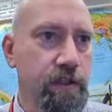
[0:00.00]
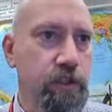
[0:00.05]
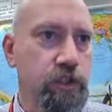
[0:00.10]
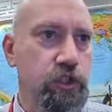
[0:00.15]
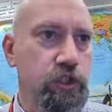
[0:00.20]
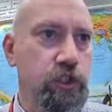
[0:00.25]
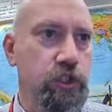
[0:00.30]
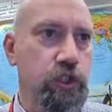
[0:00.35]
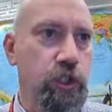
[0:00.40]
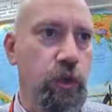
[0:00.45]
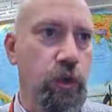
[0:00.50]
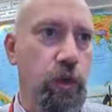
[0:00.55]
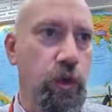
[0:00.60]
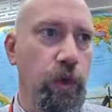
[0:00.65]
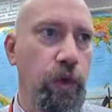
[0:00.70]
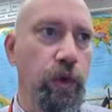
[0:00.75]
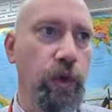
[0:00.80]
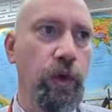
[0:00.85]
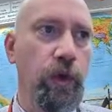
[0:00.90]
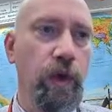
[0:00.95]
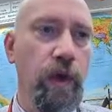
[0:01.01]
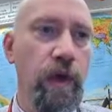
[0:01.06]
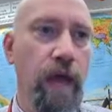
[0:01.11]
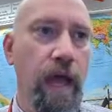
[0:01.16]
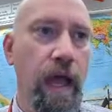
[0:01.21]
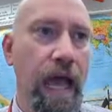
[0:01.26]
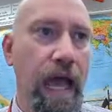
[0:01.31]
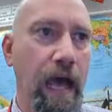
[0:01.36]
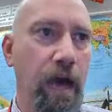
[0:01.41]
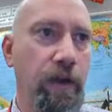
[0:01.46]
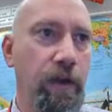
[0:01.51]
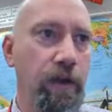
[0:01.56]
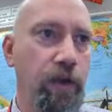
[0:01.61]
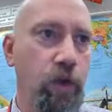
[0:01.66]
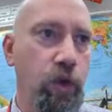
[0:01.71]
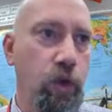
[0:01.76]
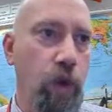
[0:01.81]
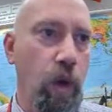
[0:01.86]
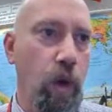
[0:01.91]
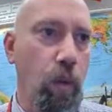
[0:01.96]
to show you how to
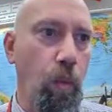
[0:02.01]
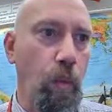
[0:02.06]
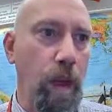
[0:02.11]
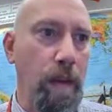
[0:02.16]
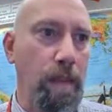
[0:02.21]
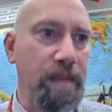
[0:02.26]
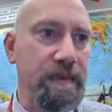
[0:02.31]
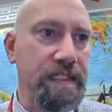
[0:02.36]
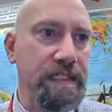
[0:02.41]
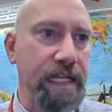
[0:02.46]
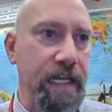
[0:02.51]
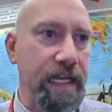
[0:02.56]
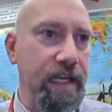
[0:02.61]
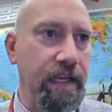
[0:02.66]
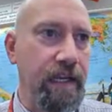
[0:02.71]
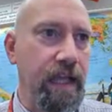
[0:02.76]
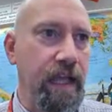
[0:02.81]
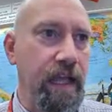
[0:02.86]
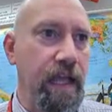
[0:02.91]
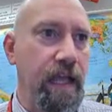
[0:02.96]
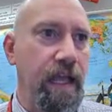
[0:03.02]
do a website.